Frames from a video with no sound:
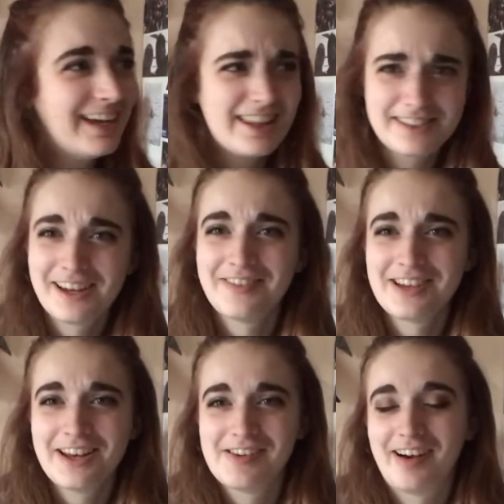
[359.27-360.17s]
the start of
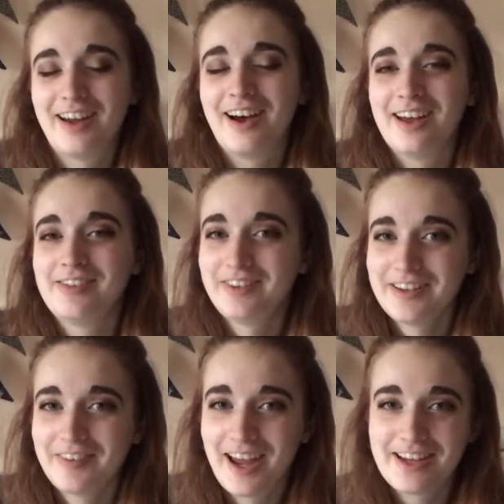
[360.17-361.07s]
January, I
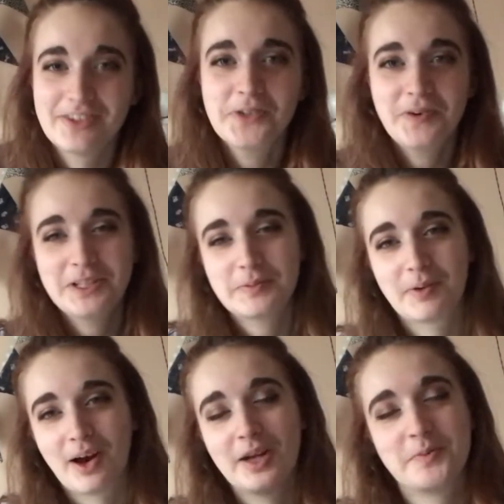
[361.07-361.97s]
reread Almost a
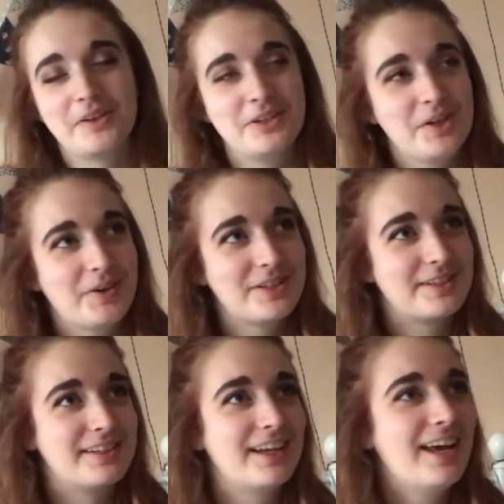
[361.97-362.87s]
Bride by Jo
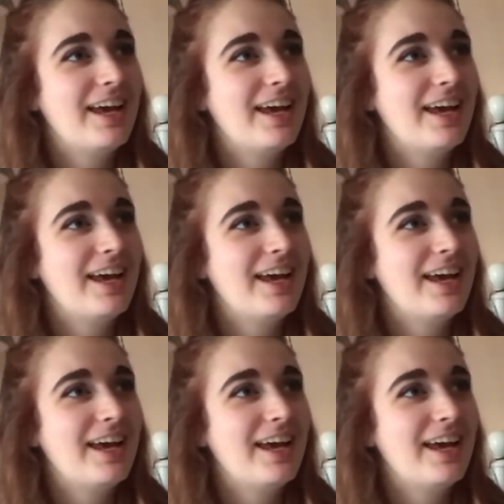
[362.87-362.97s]
Watson.